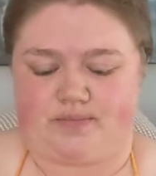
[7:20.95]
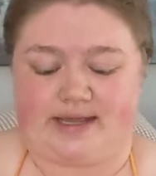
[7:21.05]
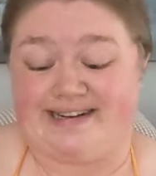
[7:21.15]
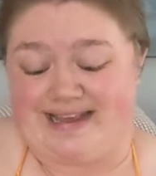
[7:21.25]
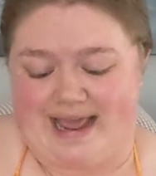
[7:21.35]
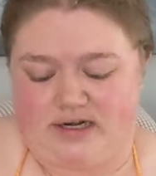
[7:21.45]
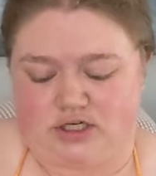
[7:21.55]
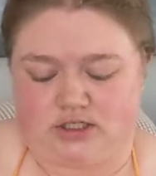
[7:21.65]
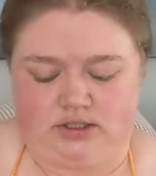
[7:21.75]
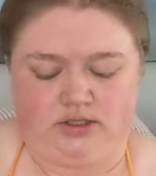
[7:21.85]

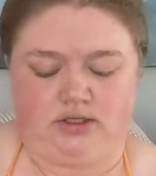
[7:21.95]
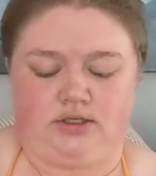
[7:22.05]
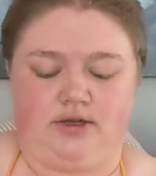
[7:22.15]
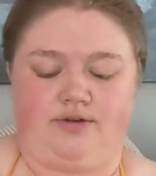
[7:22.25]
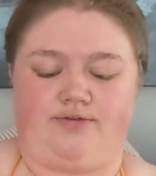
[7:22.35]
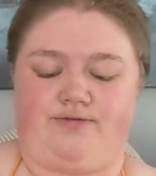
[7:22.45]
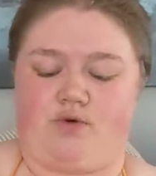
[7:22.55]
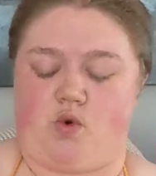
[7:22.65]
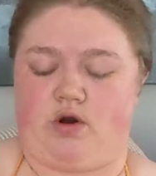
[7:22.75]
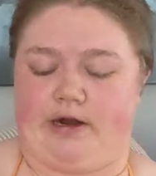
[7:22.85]
container
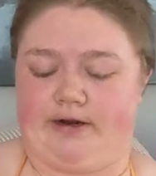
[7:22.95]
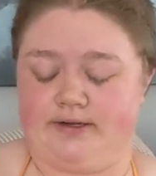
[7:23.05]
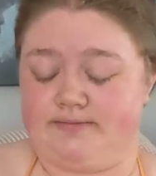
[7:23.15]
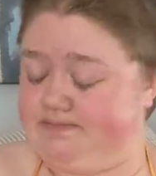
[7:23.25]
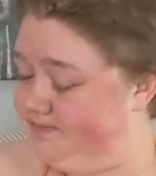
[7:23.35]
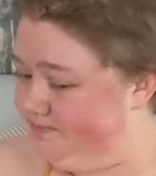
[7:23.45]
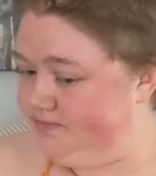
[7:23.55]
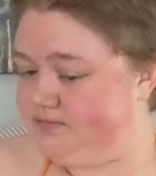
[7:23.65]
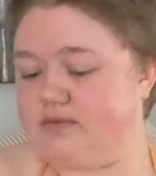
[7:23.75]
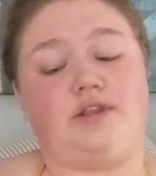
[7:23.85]
for
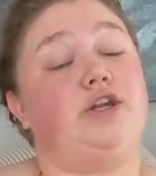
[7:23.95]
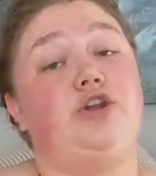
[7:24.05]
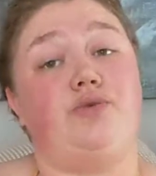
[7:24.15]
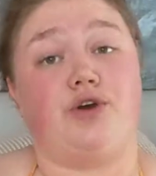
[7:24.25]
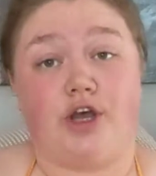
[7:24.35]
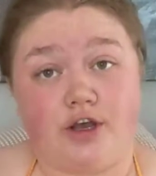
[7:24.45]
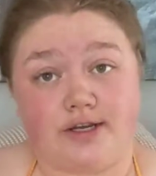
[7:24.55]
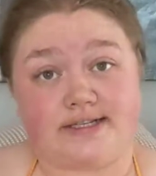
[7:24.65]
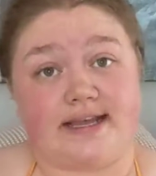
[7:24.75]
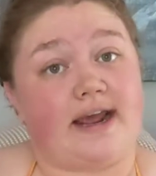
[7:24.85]
the new
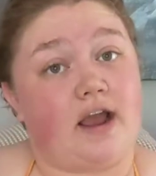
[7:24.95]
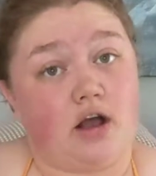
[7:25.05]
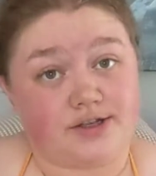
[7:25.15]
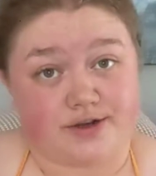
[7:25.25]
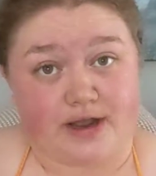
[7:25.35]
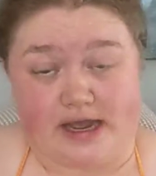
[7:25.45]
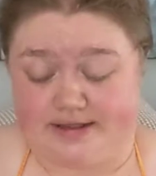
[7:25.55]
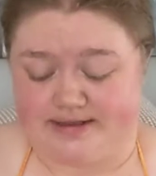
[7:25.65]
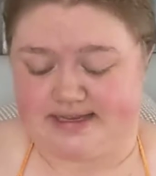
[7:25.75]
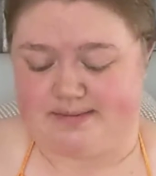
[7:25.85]
hooks that I also got in
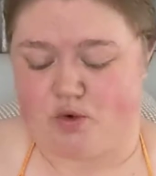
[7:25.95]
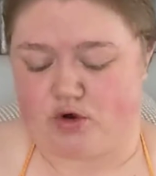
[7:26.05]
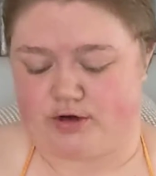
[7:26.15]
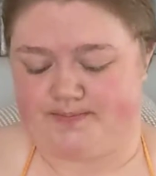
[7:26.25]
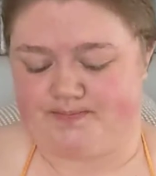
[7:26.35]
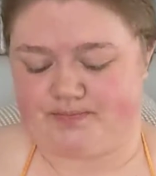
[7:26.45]
the same order.